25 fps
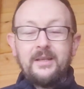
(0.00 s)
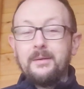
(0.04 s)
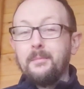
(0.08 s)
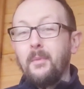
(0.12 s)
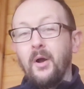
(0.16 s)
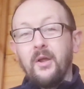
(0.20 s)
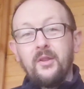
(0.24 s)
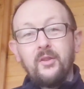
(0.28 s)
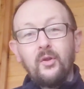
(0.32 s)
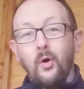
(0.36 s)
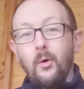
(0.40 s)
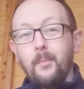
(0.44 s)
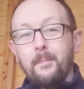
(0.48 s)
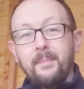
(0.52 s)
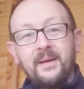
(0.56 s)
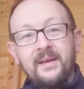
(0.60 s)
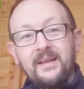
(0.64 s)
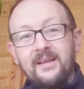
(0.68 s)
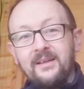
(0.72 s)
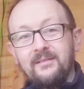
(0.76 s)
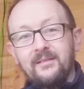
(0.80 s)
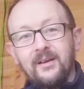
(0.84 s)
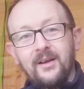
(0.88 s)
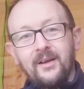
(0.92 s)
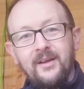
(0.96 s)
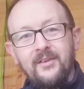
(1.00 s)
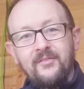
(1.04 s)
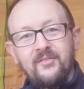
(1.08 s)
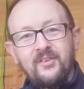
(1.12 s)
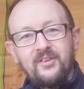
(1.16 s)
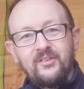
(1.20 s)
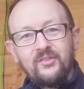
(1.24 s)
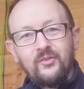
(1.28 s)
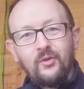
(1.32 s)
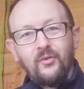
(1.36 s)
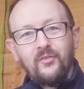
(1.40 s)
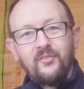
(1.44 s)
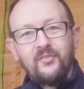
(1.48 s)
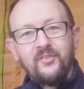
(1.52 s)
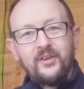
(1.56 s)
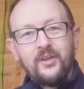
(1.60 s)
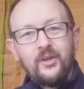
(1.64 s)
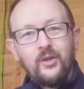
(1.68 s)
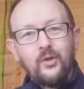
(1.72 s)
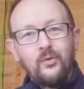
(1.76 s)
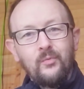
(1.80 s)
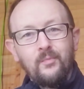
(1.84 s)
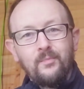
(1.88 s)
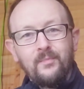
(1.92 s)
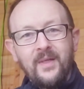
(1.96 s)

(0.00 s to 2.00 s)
you might not be, and if it's not for you,